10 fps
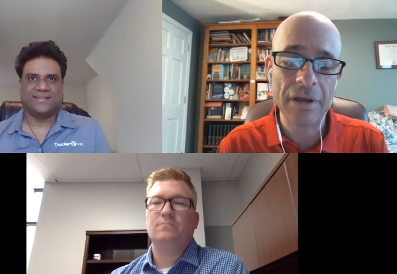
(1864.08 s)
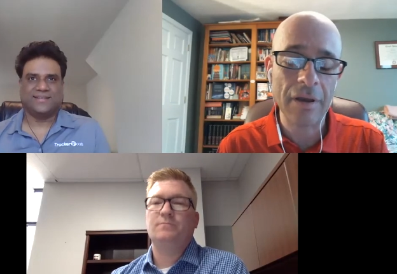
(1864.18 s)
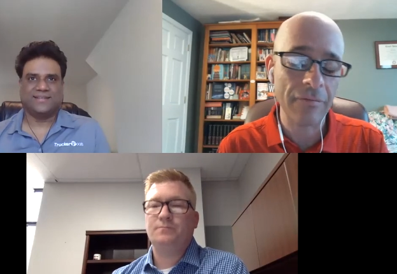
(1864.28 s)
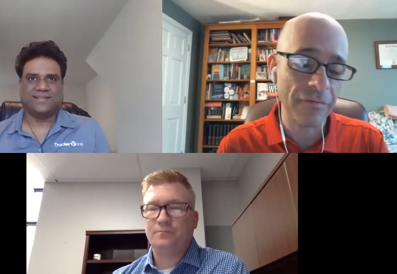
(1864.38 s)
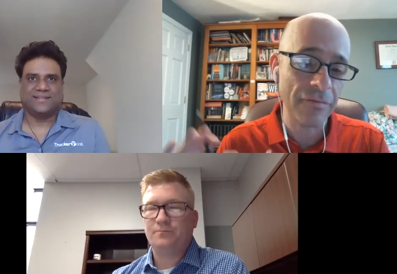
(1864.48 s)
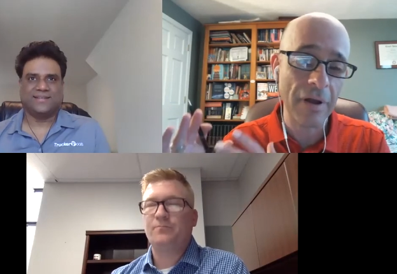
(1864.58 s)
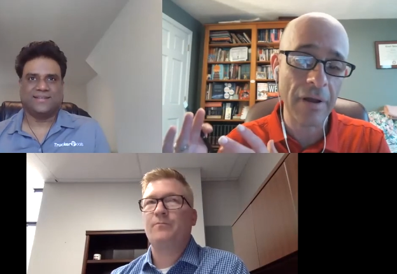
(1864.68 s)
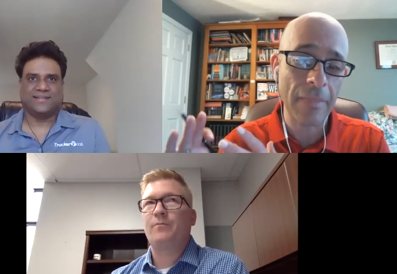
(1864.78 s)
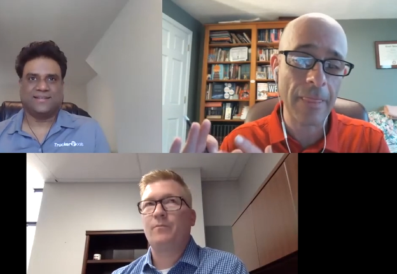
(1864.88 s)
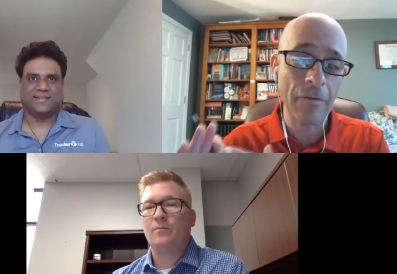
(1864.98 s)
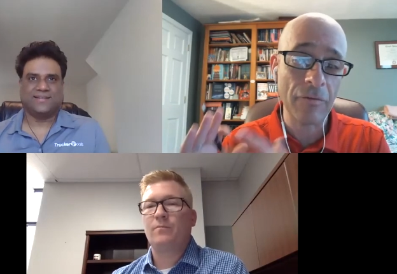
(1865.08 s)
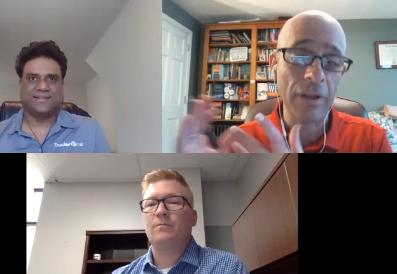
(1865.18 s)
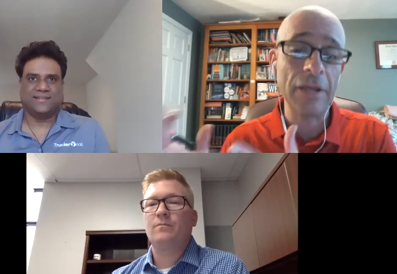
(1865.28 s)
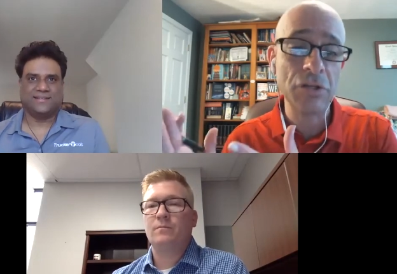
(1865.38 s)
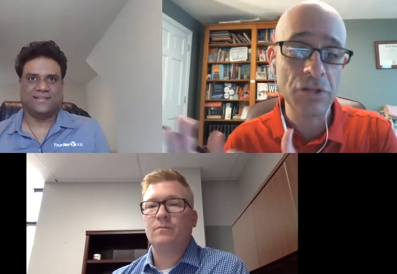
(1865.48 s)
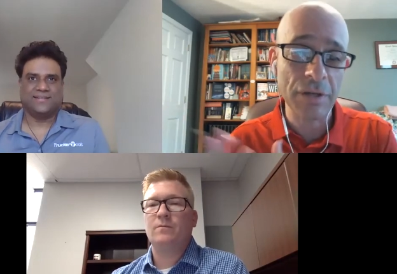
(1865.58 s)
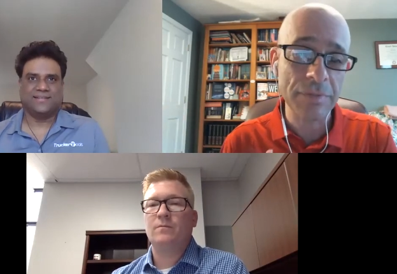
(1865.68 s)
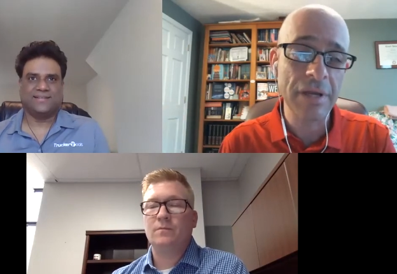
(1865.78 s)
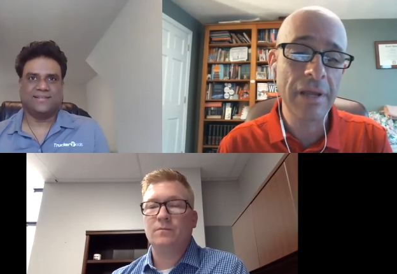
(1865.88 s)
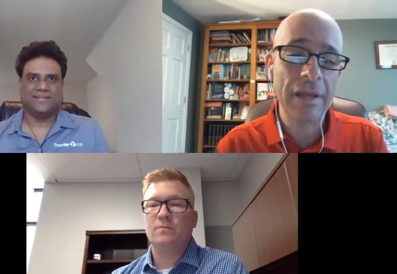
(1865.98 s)
Speaker 1: of, uh, of
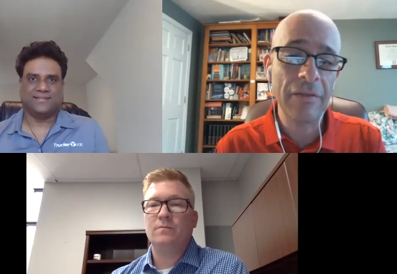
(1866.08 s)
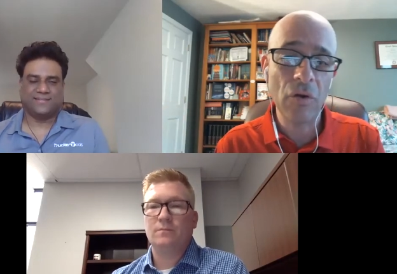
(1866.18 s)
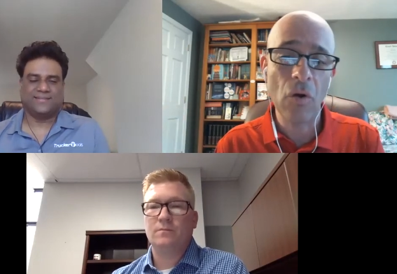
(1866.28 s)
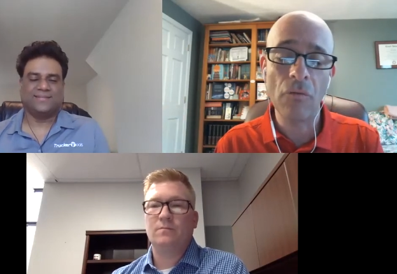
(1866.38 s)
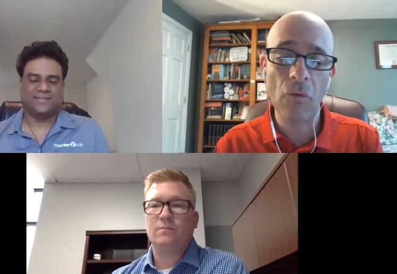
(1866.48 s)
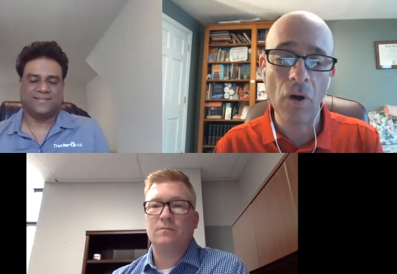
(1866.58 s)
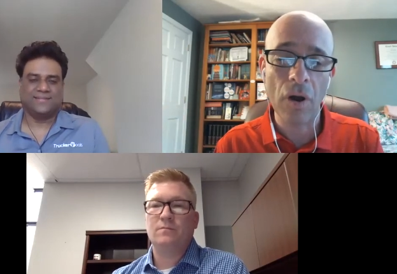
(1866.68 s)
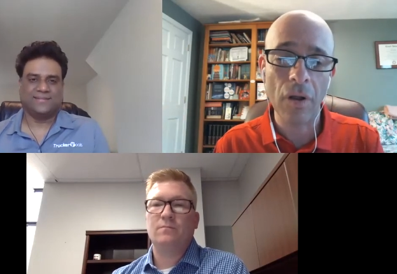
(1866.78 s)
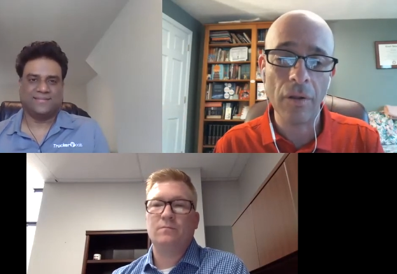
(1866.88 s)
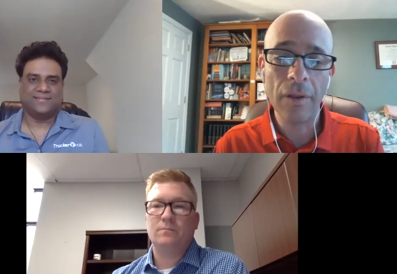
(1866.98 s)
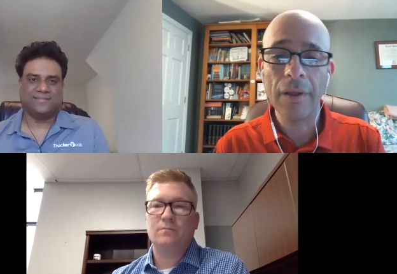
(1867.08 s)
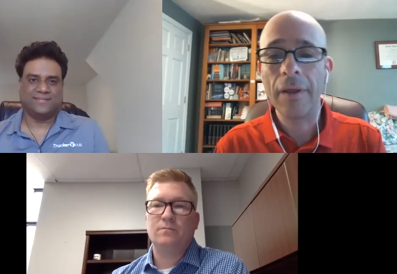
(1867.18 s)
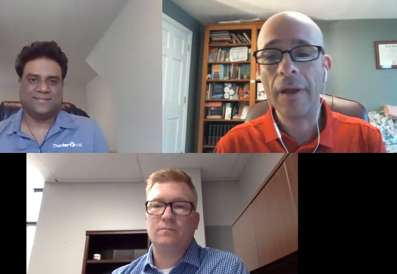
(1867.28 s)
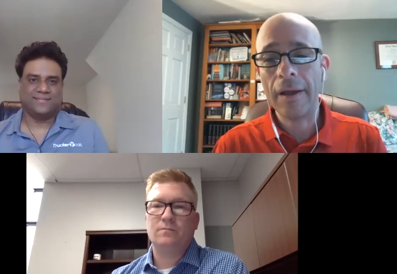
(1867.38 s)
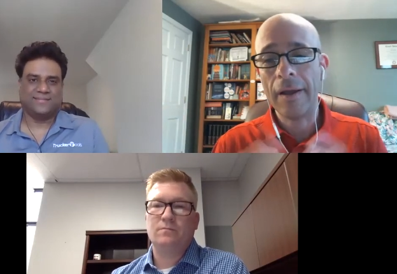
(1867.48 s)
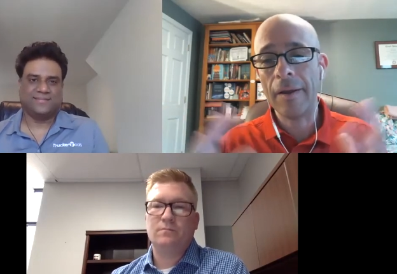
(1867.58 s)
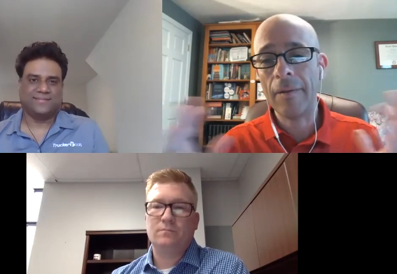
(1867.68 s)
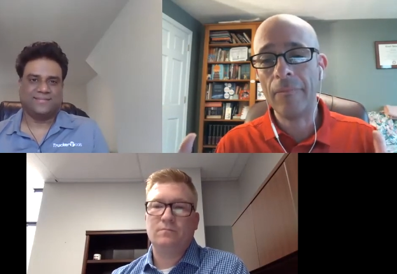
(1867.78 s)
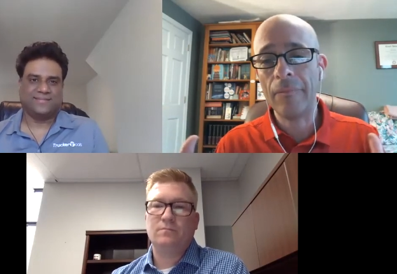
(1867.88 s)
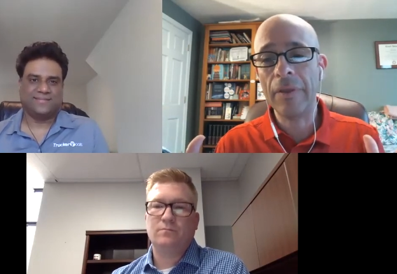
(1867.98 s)
relationships in the overall,
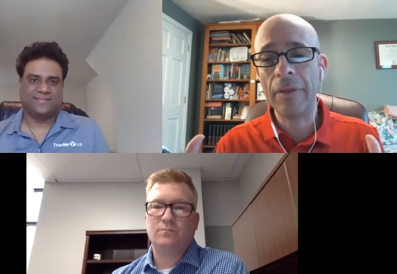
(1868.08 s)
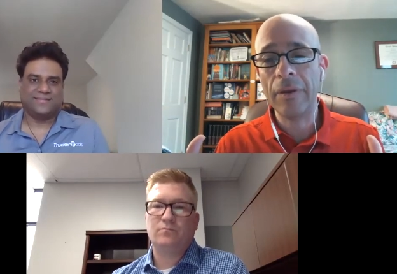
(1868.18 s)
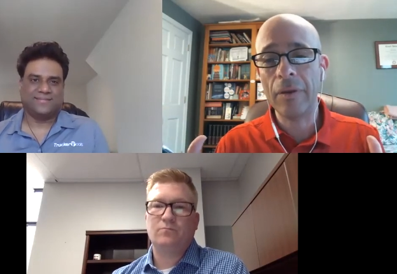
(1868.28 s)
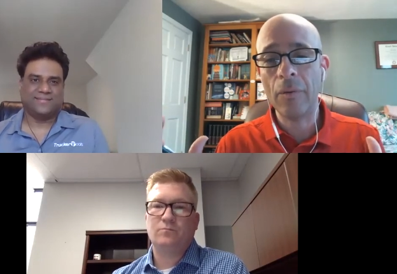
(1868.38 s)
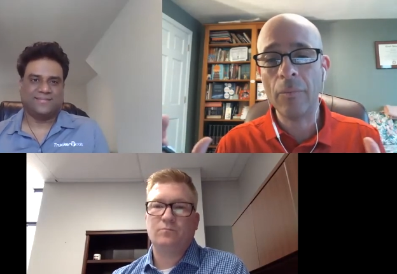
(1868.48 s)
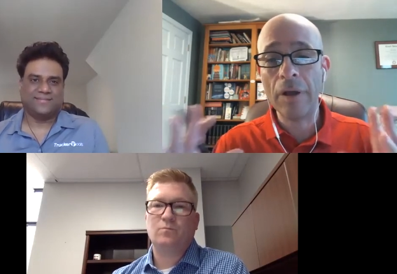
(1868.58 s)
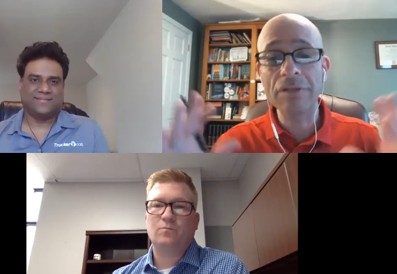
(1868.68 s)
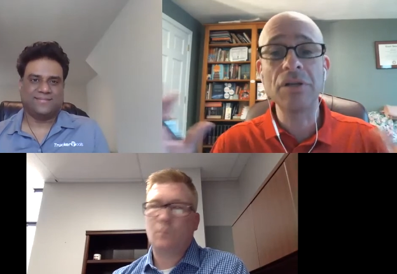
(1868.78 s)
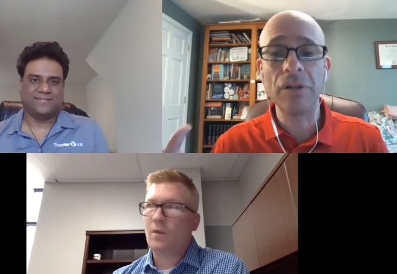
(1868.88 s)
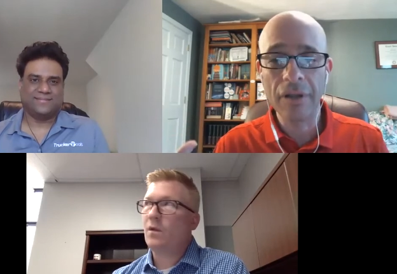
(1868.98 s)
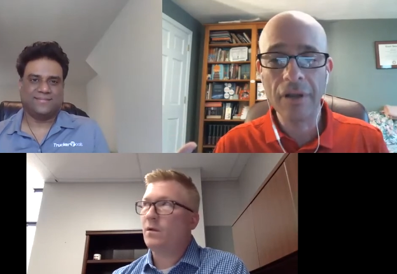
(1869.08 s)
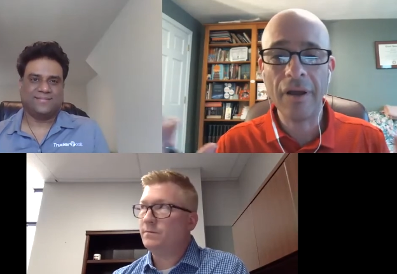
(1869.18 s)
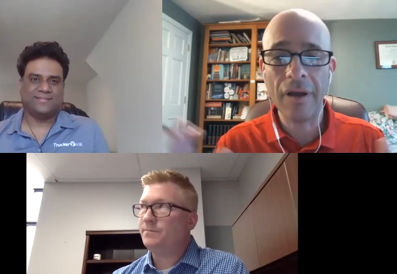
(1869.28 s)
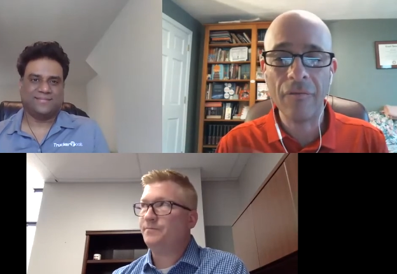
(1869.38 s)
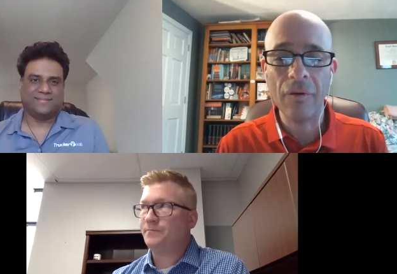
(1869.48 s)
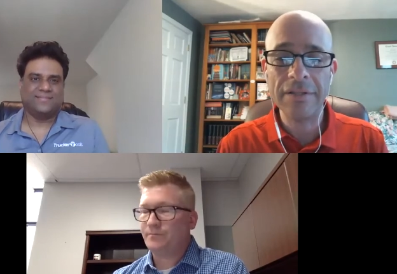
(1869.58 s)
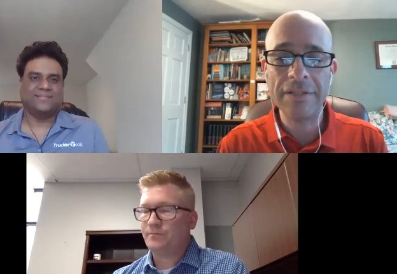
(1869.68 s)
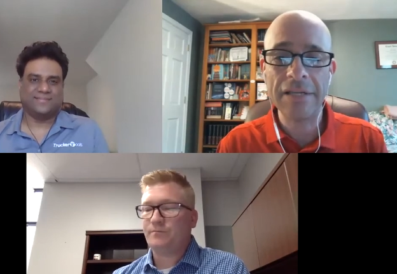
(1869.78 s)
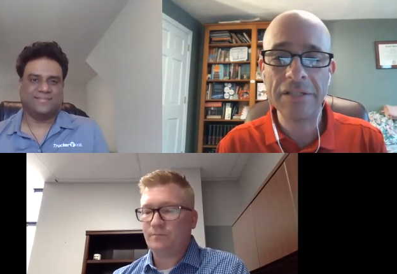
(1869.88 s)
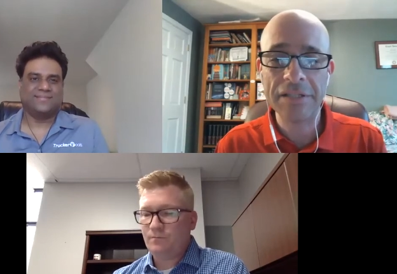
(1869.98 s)
um, you know, puzzle of what it
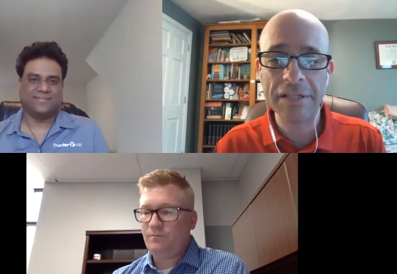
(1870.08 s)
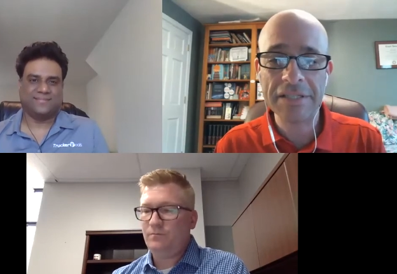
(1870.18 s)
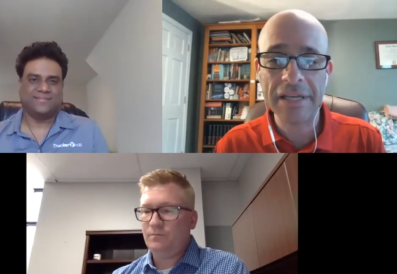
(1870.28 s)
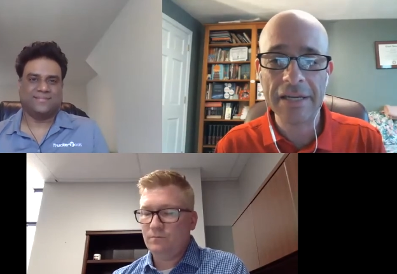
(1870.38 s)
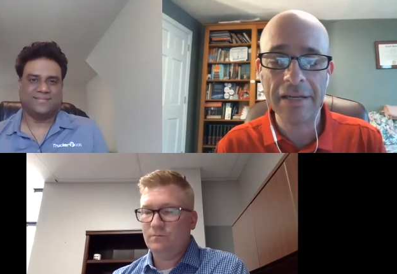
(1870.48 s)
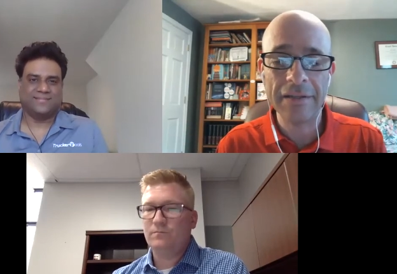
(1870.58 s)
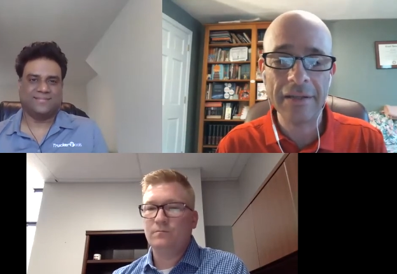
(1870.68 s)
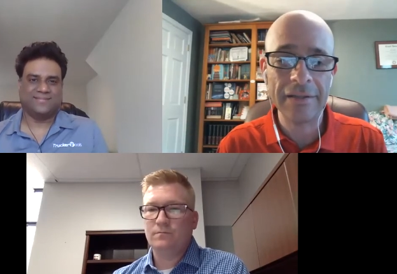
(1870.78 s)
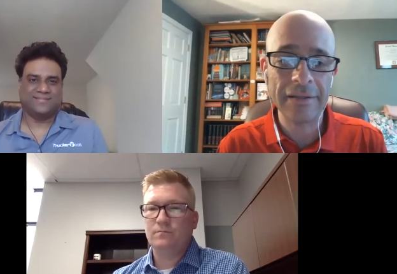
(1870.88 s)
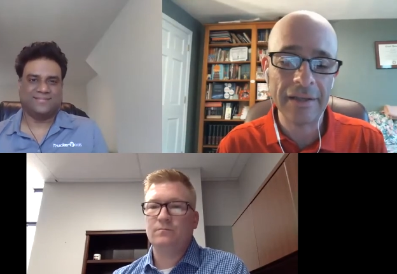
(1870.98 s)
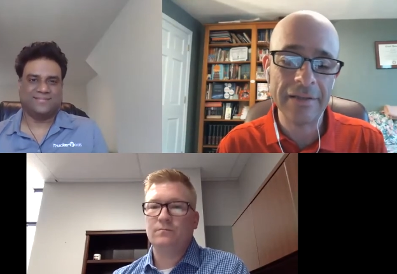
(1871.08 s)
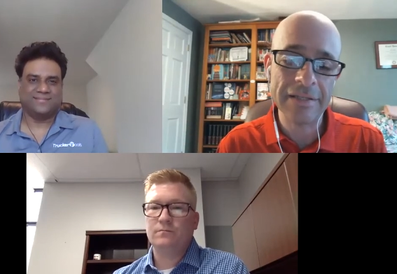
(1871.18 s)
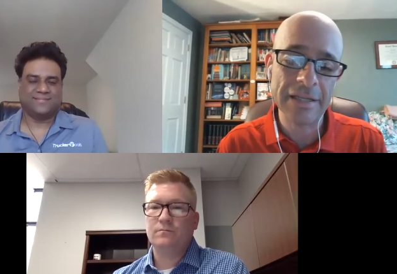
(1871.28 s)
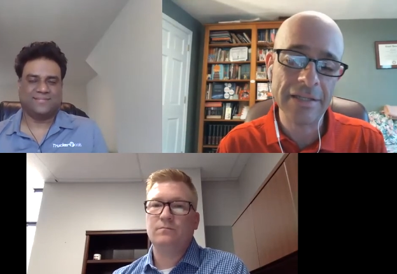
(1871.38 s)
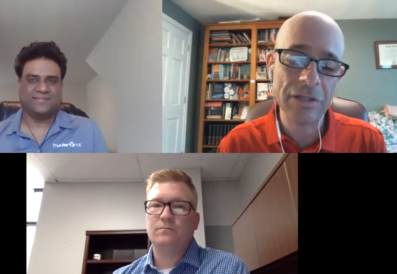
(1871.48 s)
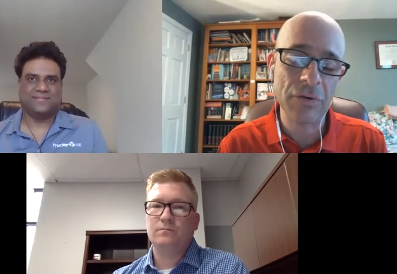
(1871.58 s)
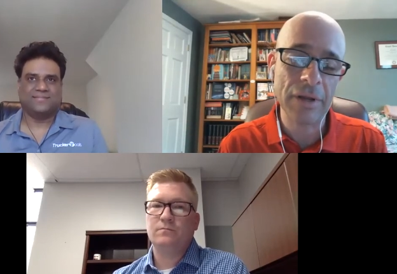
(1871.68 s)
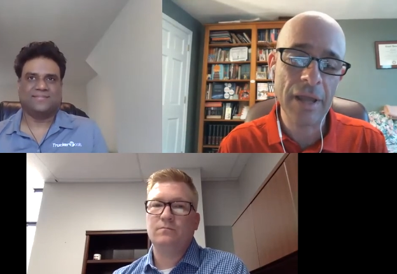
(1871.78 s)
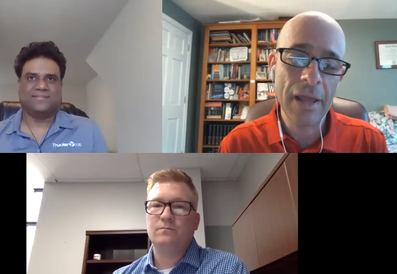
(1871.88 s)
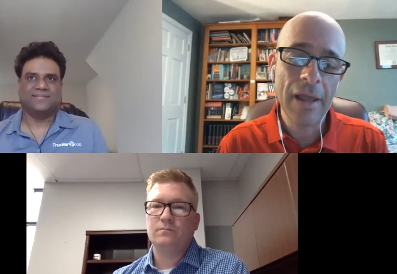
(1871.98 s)
takes to succeed in, in, in this
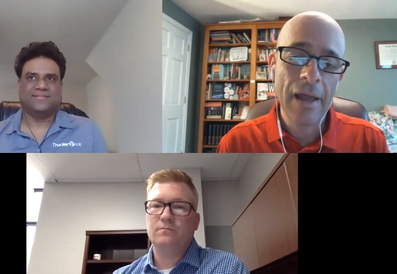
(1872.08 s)
industry.